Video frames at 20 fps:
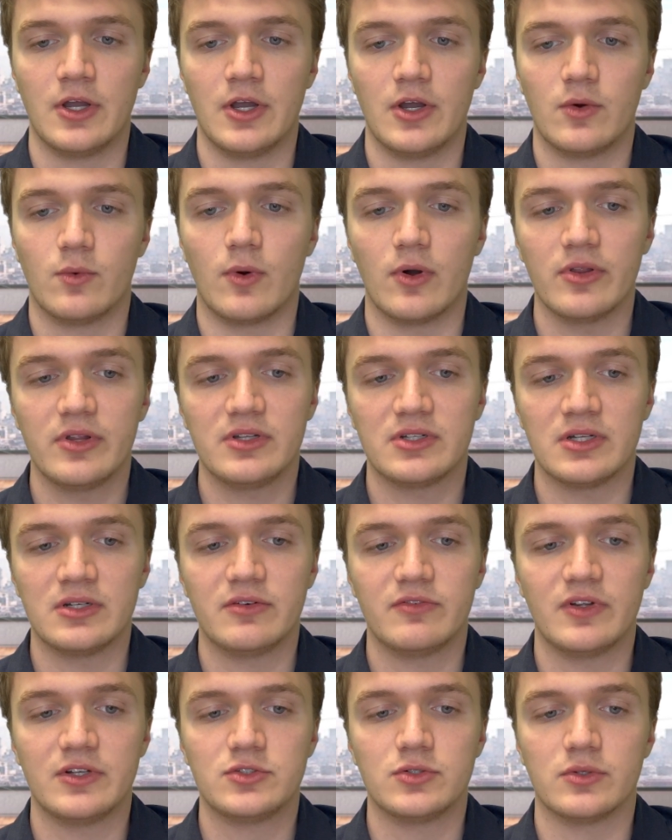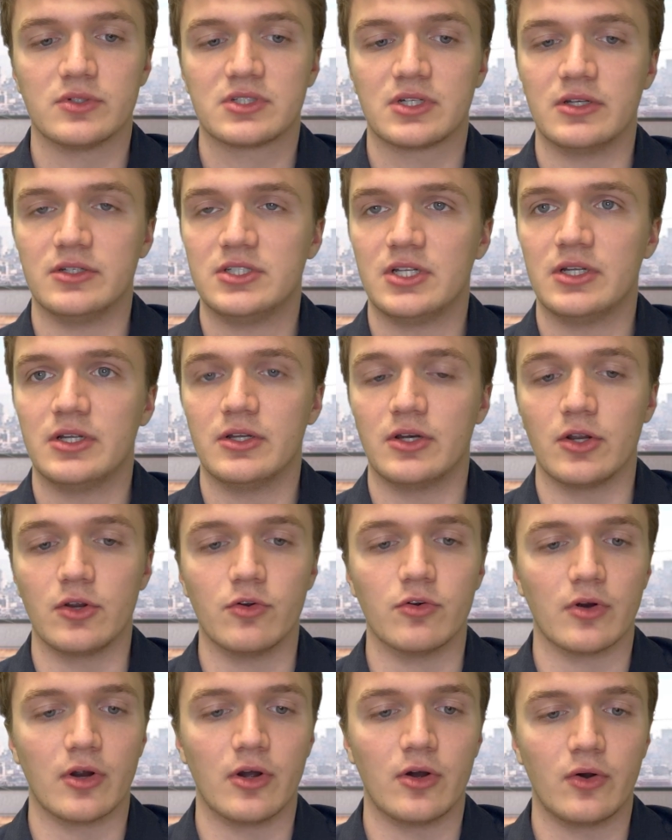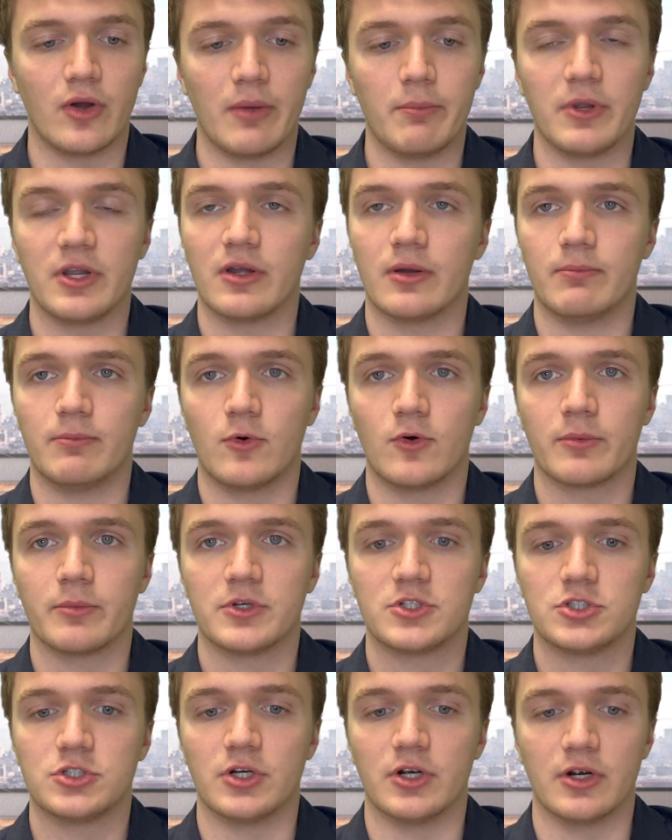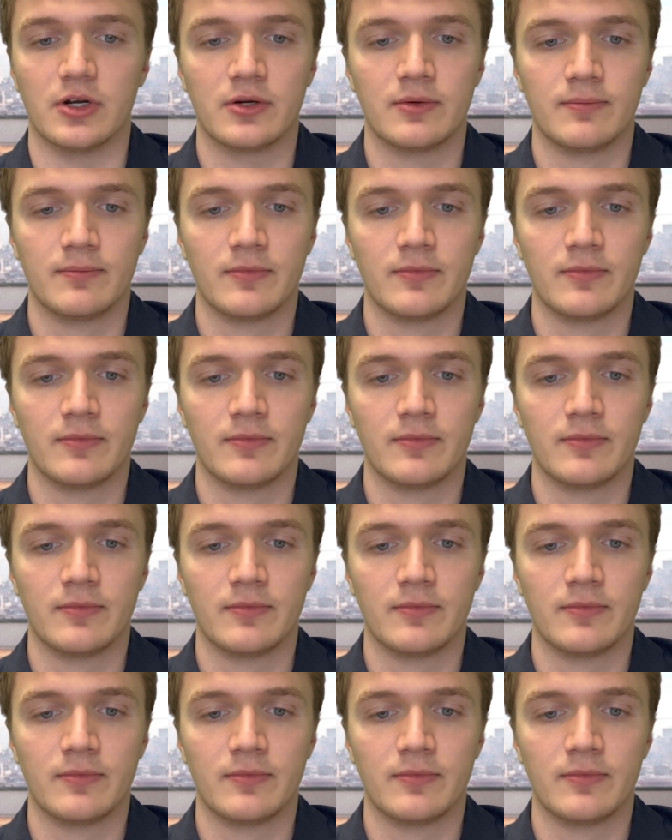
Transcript: While these individuals continue to grow and become more mature,